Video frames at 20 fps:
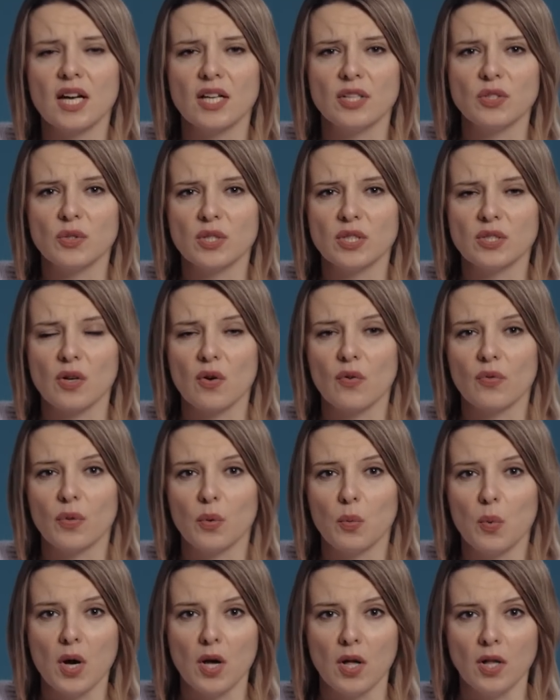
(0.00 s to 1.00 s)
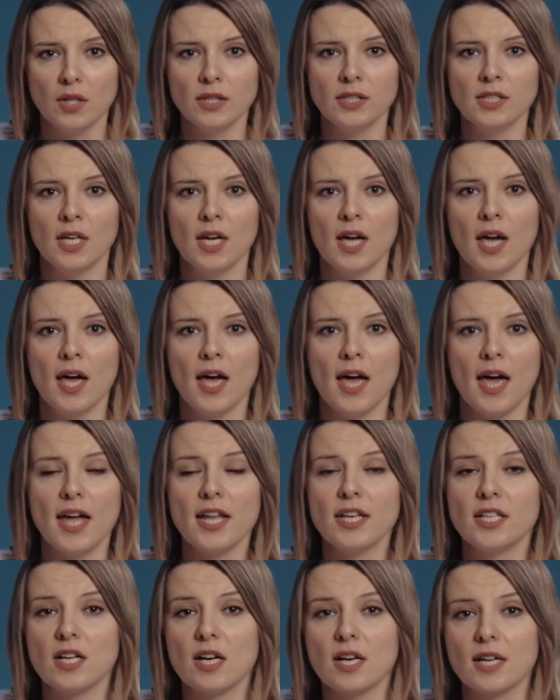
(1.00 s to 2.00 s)
countries of the world
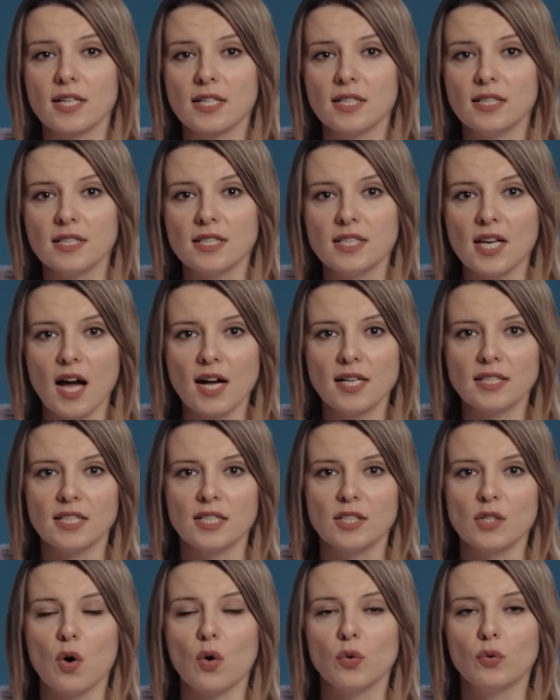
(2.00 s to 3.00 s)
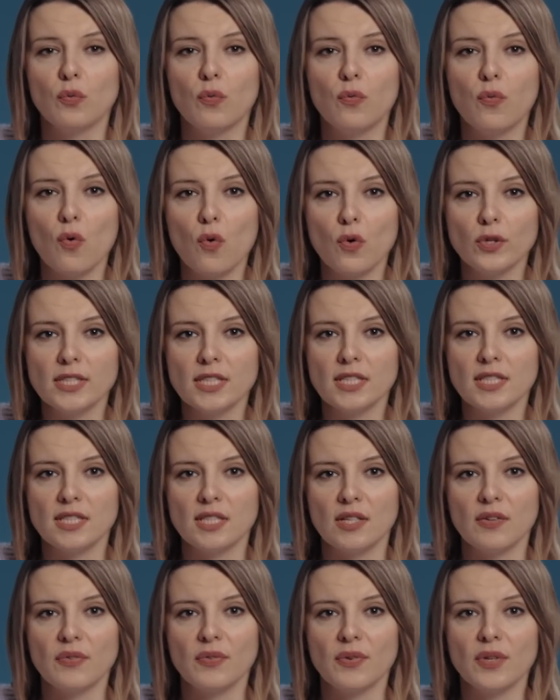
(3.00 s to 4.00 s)
and are conducted on 40
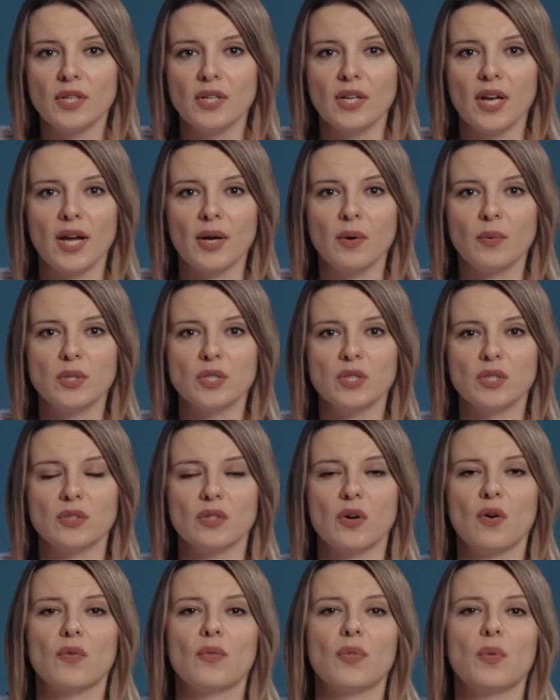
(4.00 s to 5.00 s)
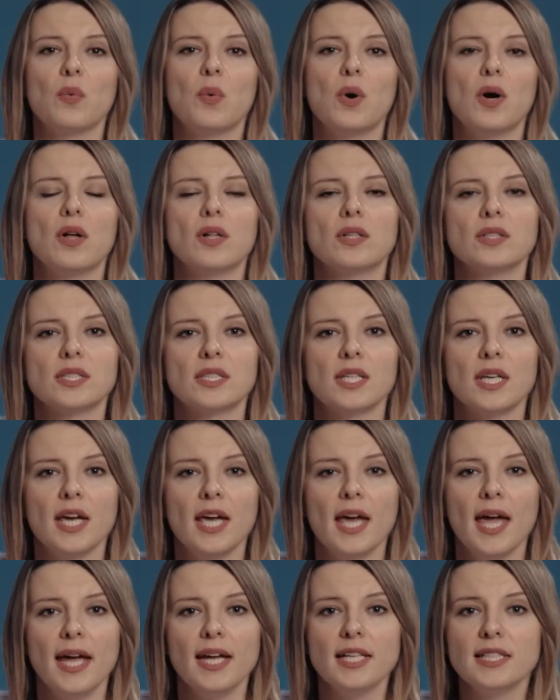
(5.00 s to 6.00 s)
different languages of the world.
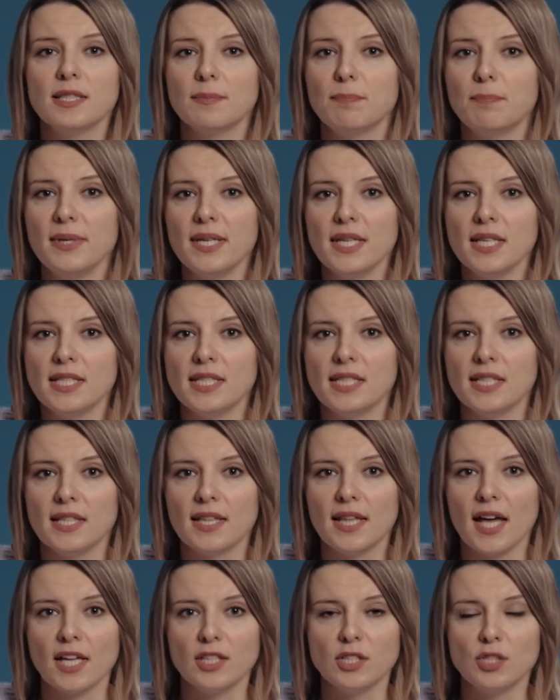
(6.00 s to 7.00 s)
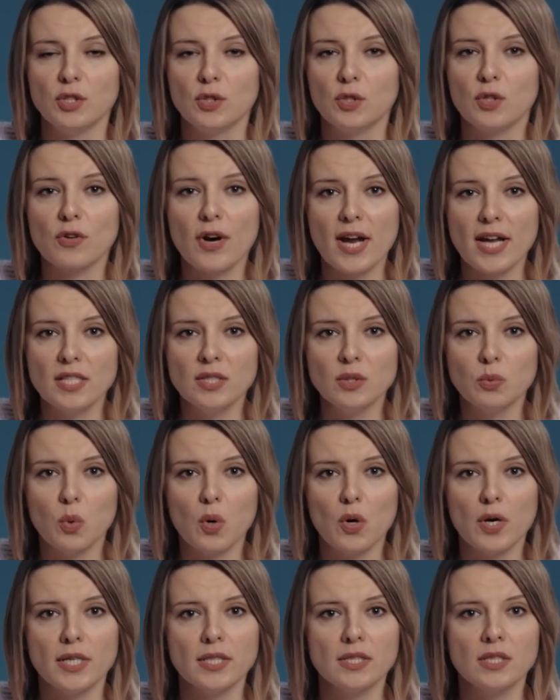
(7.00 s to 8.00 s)
It's a pity that Ukraine's
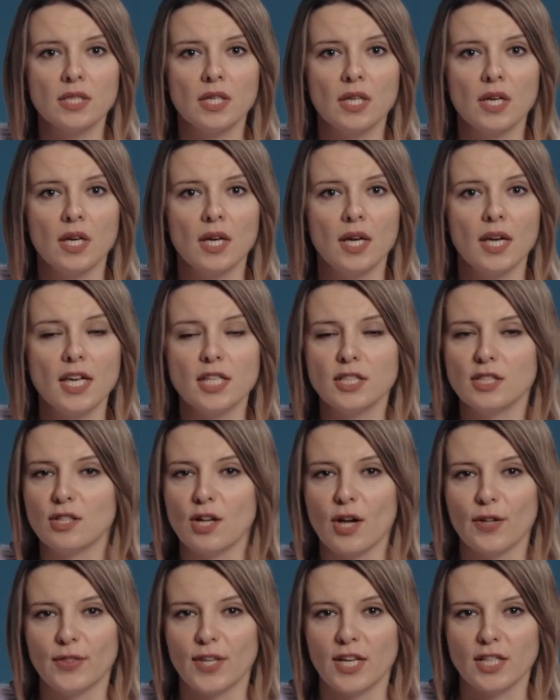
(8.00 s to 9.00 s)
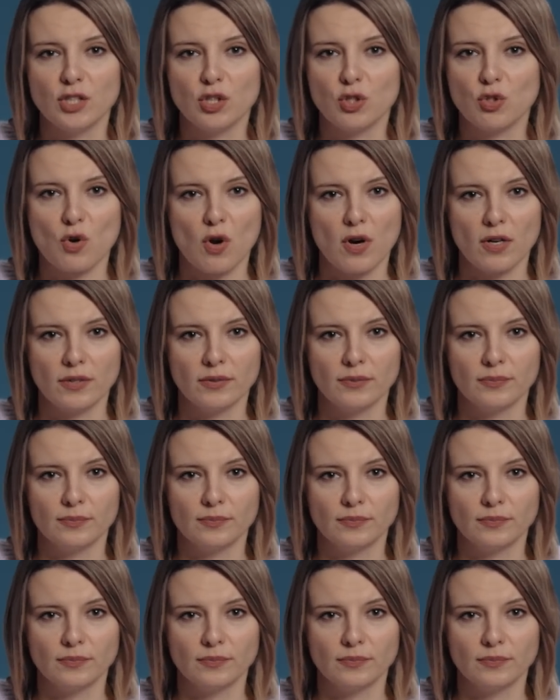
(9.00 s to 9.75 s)
voice is not that strong.